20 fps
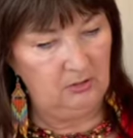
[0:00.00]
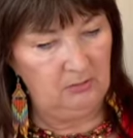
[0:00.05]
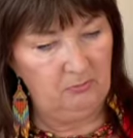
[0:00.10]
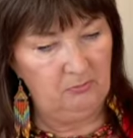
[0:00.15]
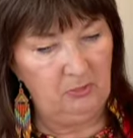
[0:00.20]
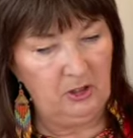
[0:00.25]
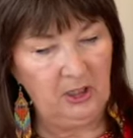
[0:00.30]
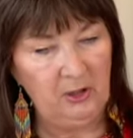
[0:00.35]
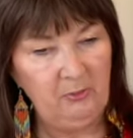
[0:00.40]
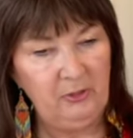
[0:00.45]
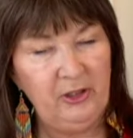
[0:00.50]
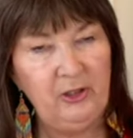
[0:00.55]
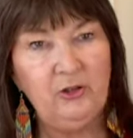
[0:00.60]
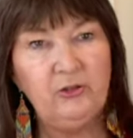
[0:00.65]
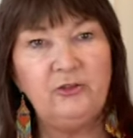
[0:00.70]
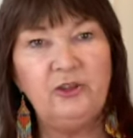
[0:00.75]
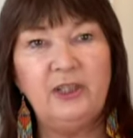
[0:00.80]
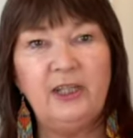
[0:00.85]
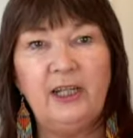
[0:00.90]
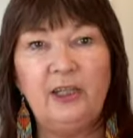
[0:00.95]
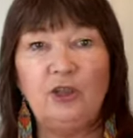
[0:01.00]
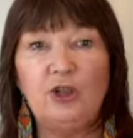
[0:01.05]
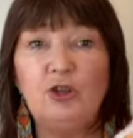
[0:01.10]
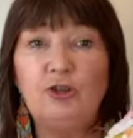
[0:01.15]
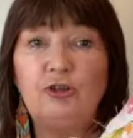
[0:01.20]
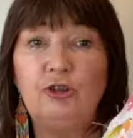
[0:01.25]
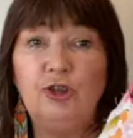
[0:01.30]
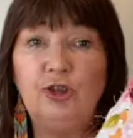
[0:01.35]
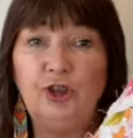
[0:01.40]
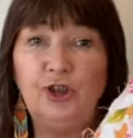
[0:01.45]
might be enough to get a
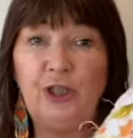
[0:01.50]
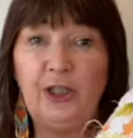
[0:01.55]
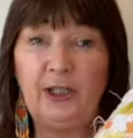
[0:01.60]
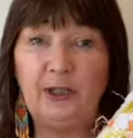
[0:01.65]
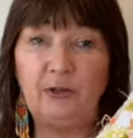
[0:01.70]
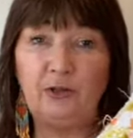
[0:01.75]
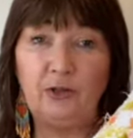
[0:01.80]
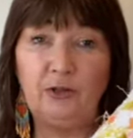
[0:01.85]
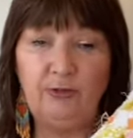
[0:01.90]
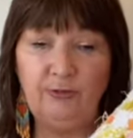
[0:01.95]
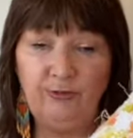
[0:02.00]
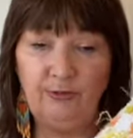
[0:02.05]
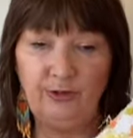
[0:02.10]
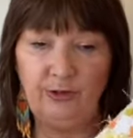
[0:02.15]
scrunchie out of.